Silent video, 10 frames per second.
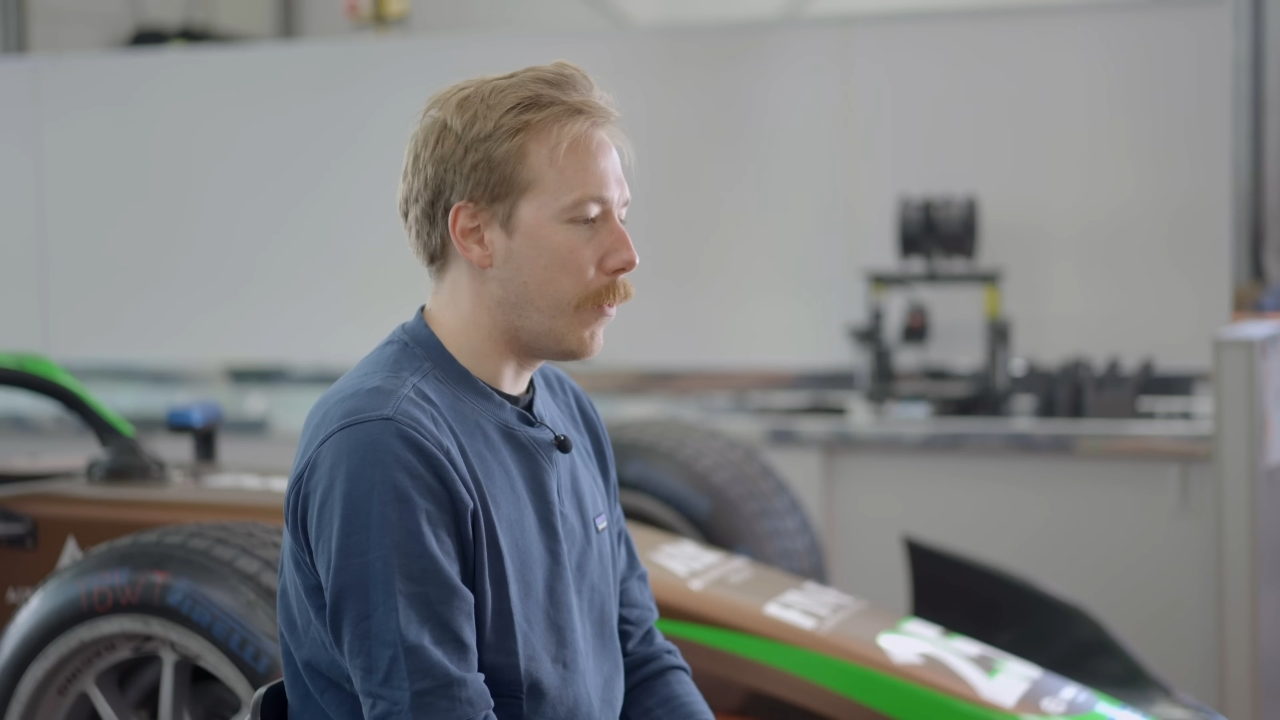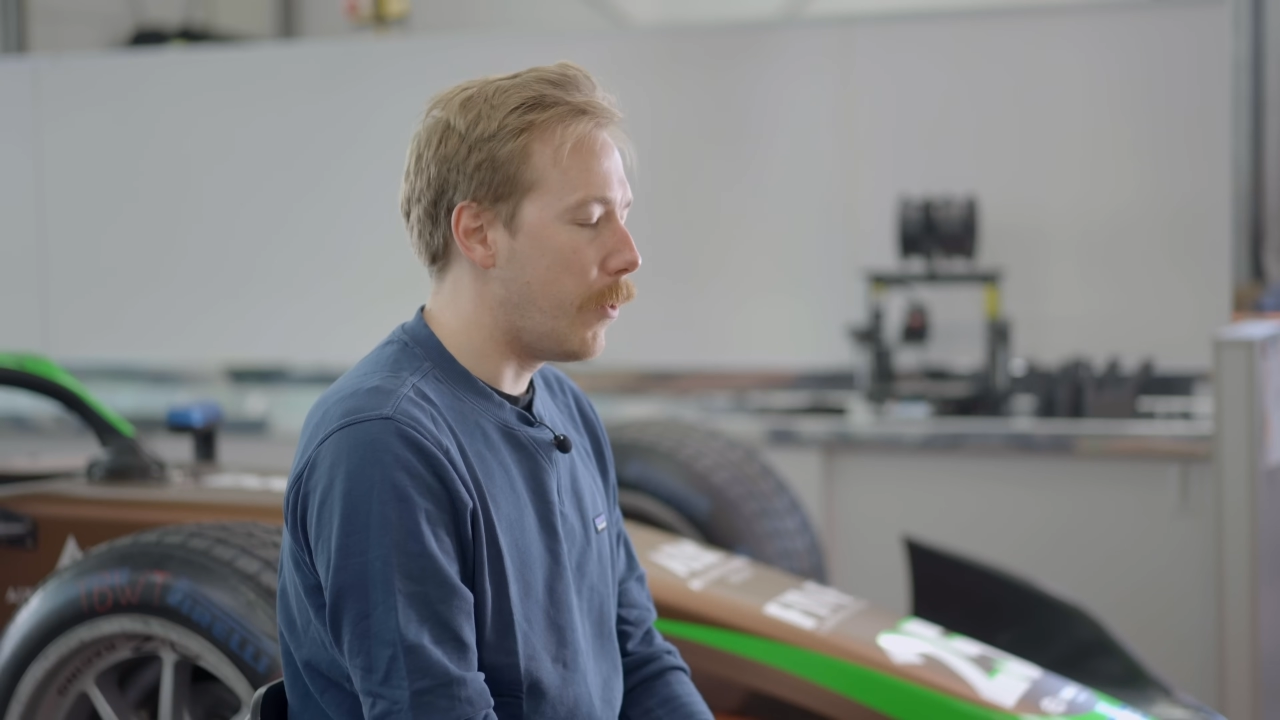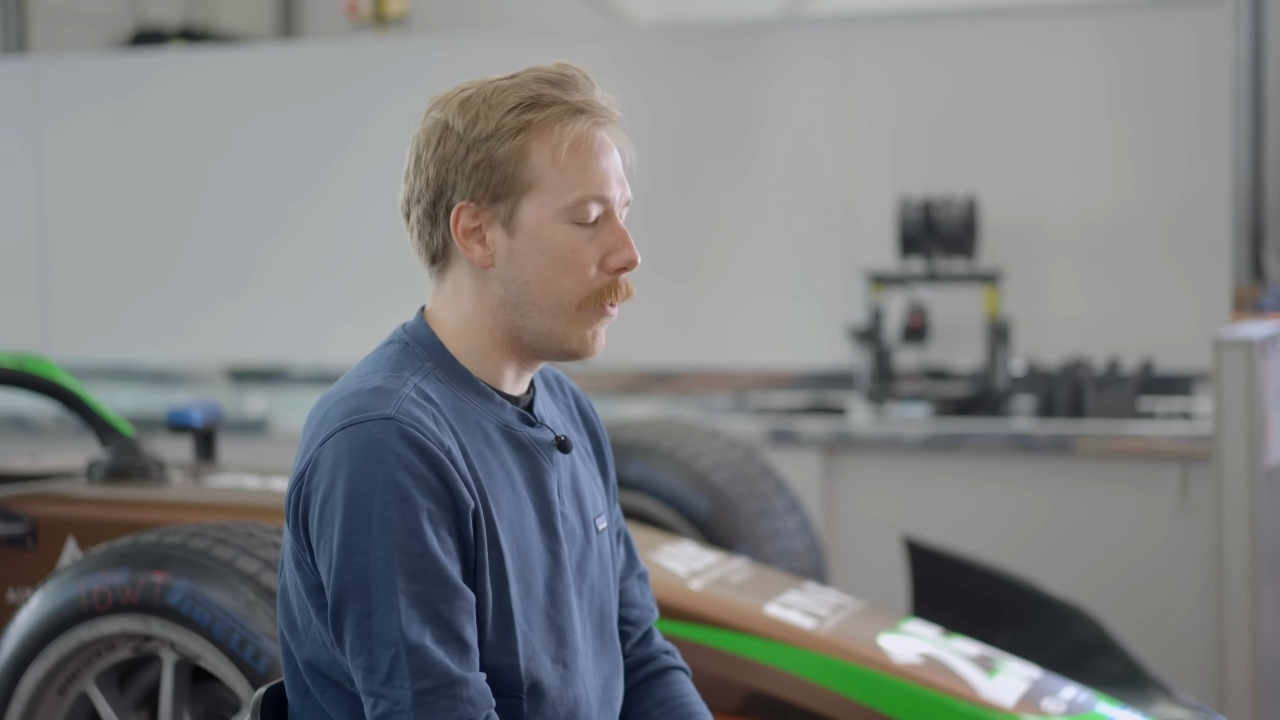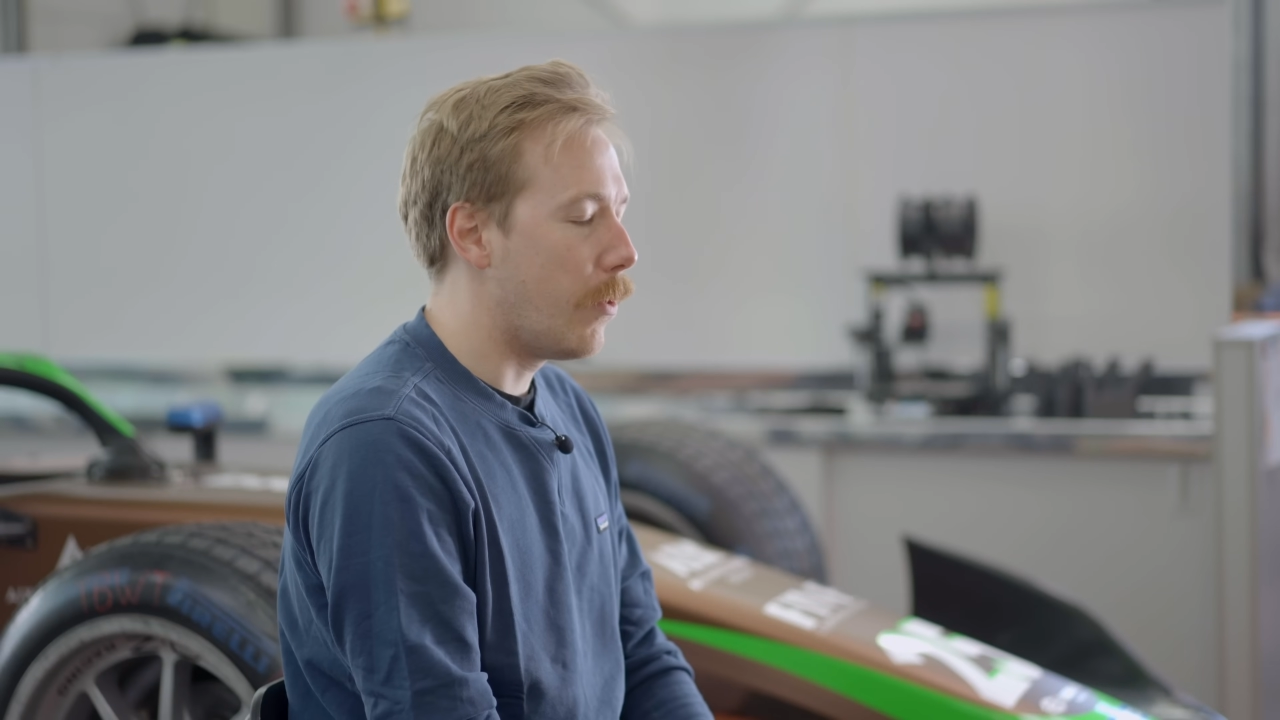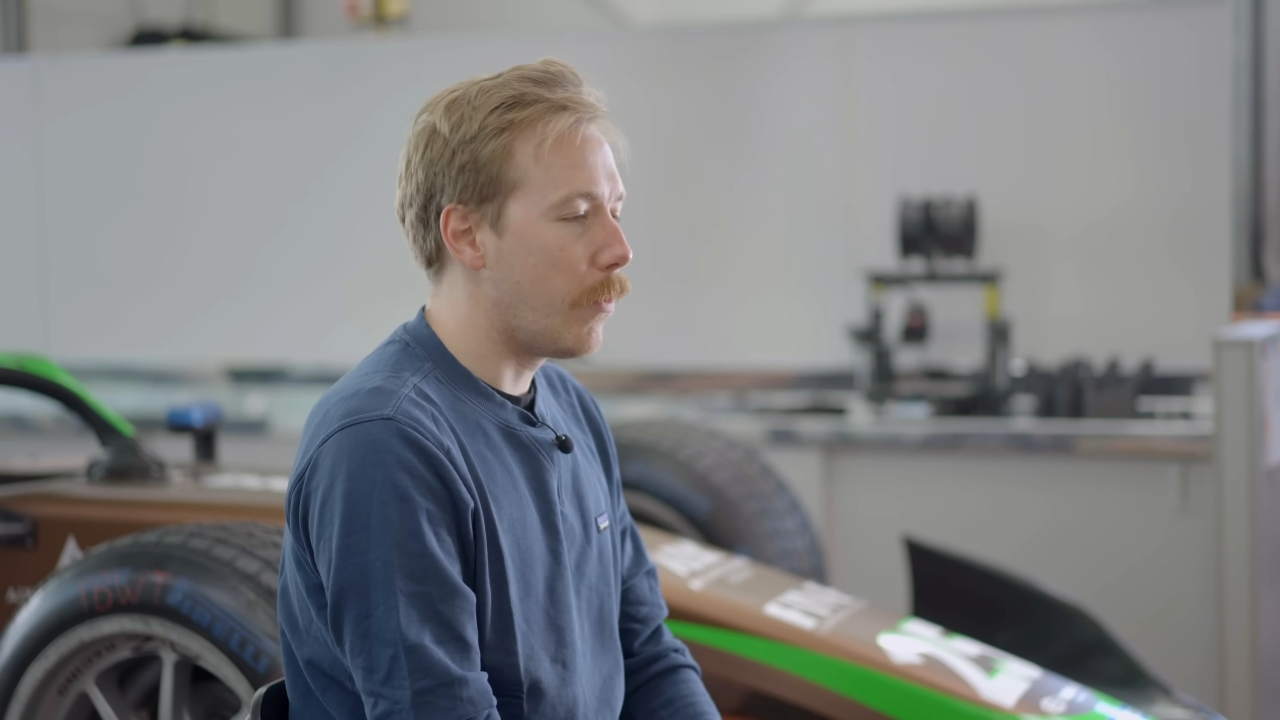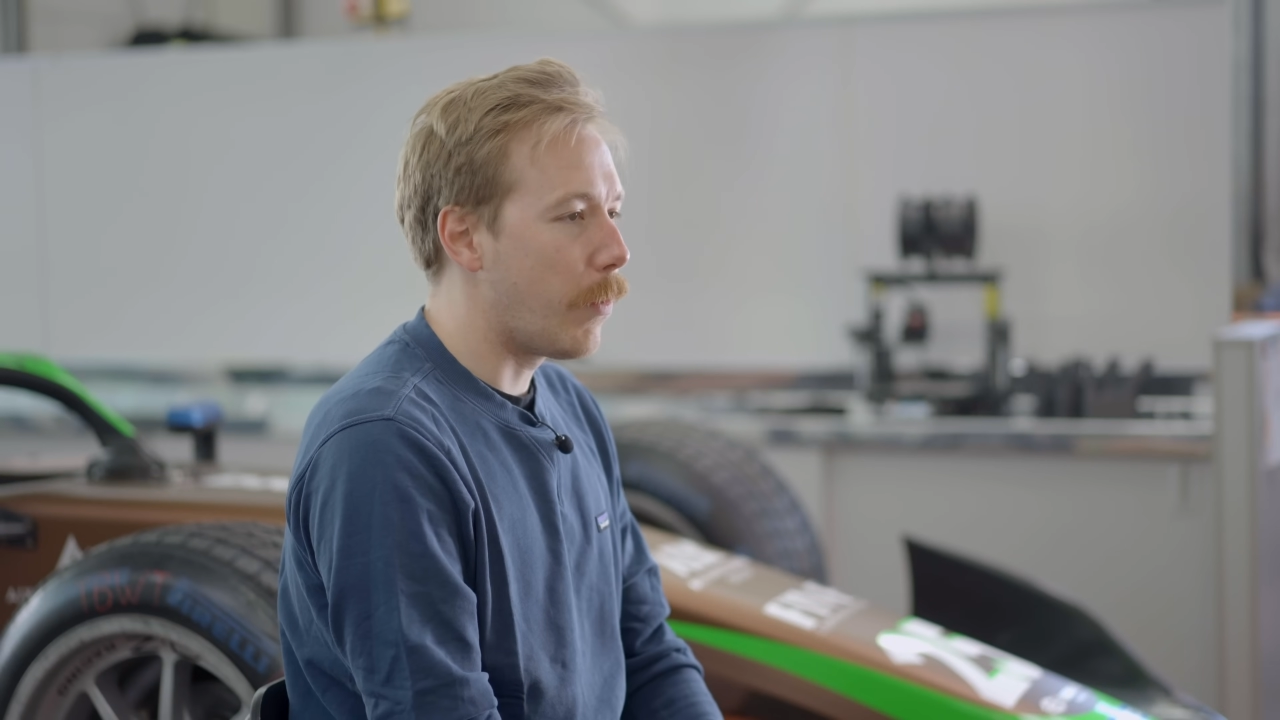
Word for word: an old